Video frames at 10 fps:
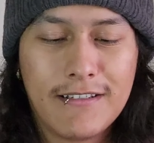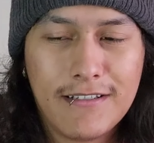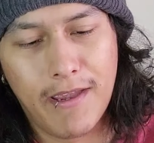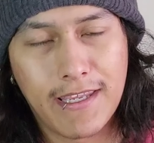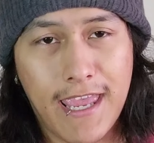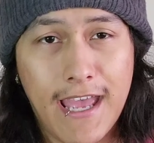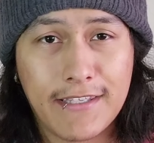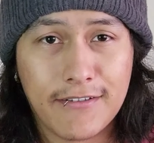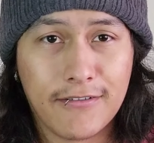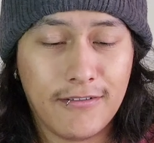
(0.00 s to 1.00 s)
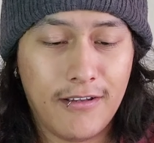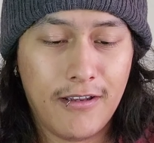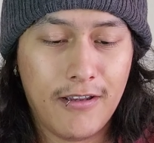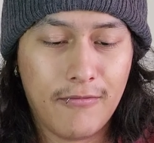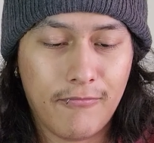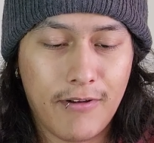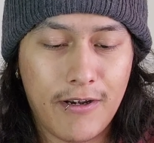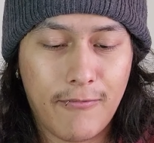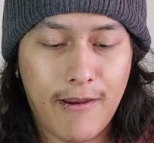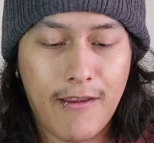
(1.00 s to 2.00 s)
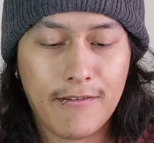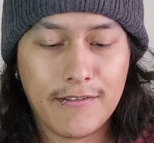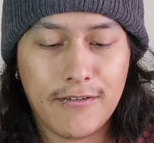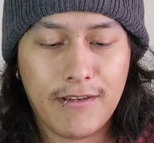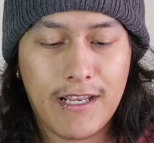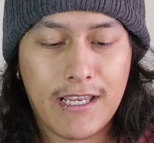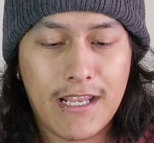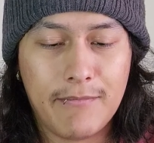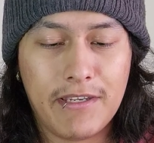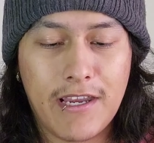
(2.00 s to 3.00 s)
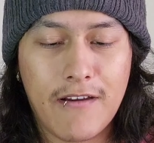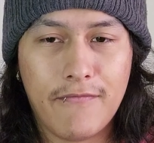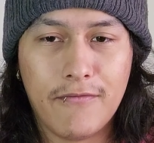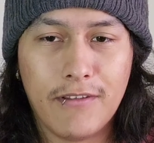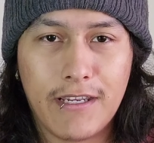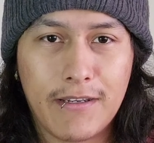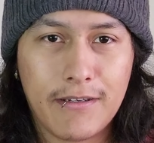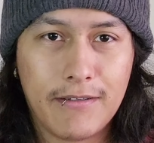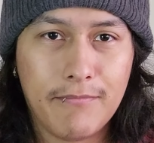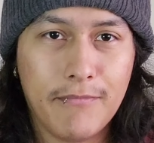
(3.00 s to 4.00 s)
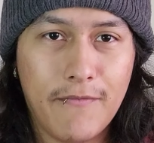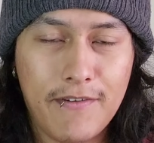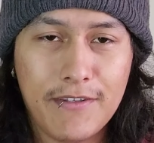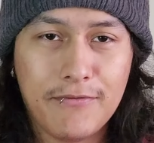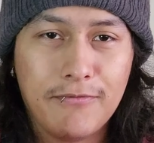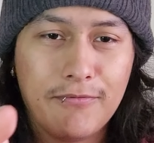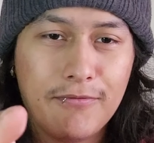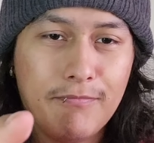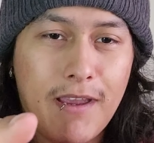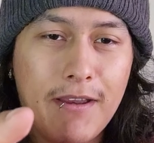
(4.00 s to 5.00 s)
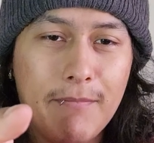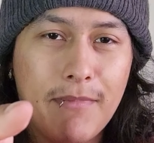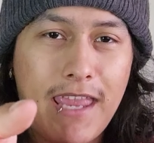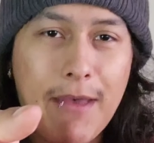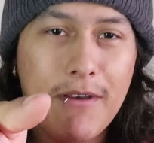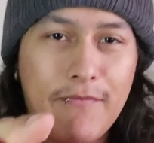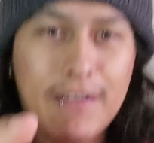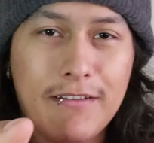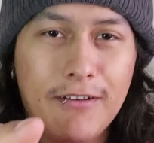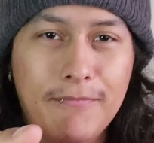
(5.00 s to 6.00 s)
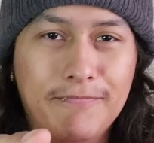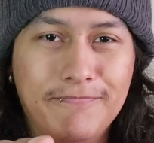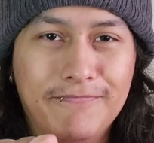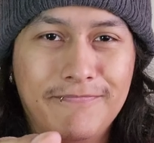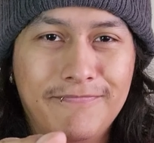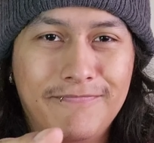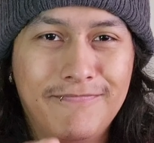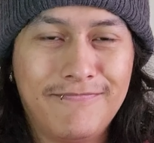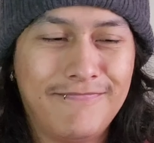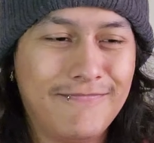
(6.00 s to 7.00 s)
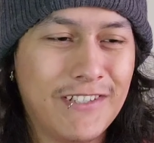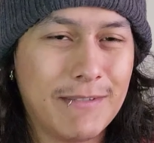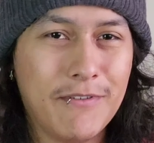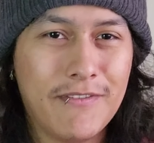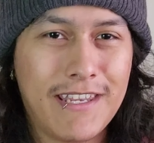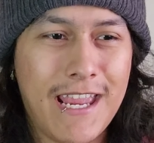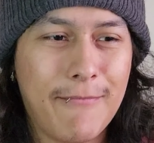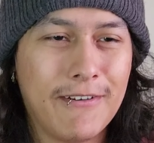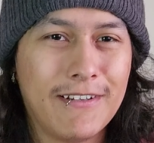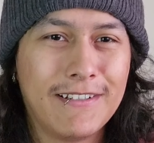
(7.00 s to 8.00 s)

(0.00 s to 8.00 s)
My cats are running around, so we gotta kind of be careful. Like Muffins, my cat Muffin. Oh, just moved the camera.